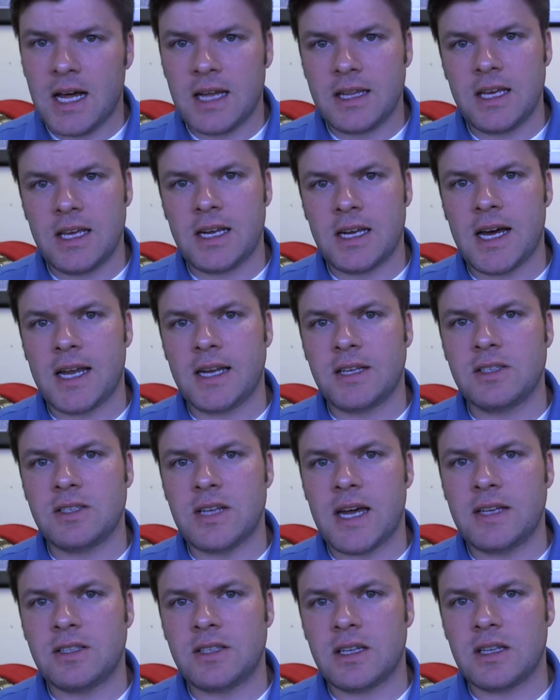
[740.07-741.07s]
on the United
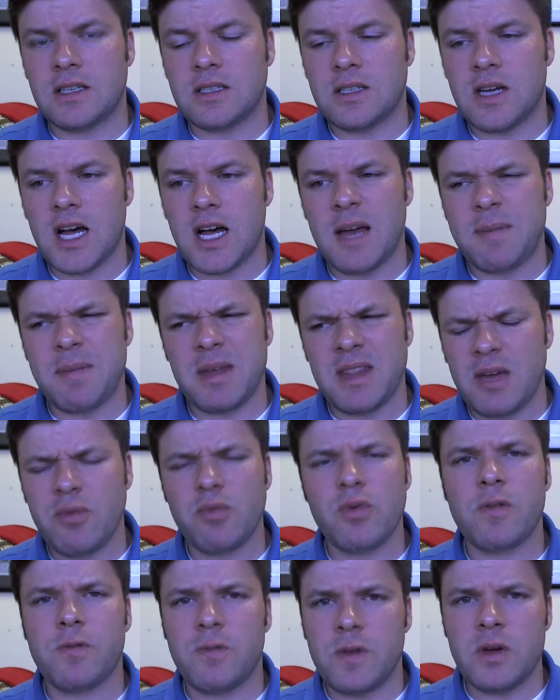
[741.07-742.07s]
States at the time, and they
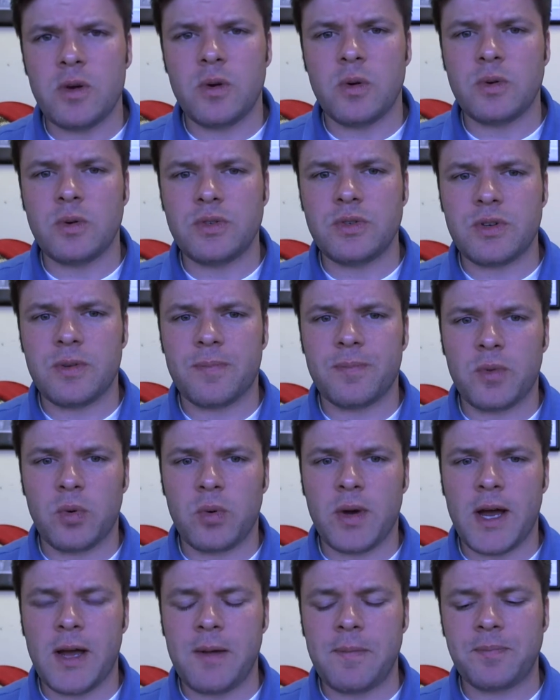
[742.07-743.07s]
refused,
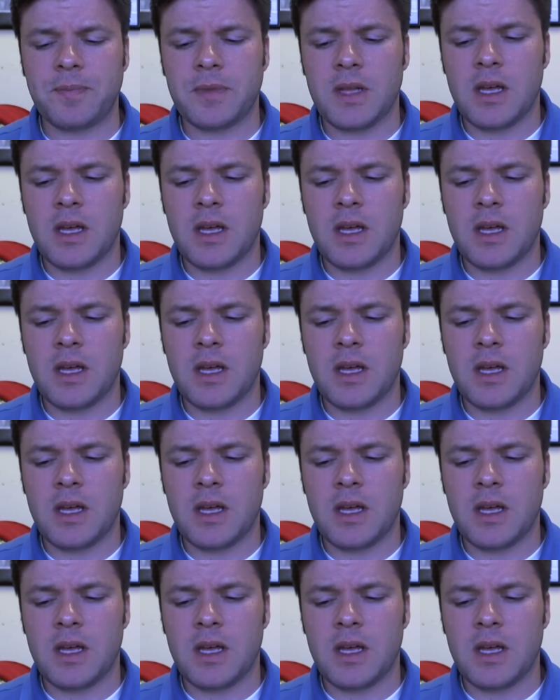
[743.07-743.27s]
okay?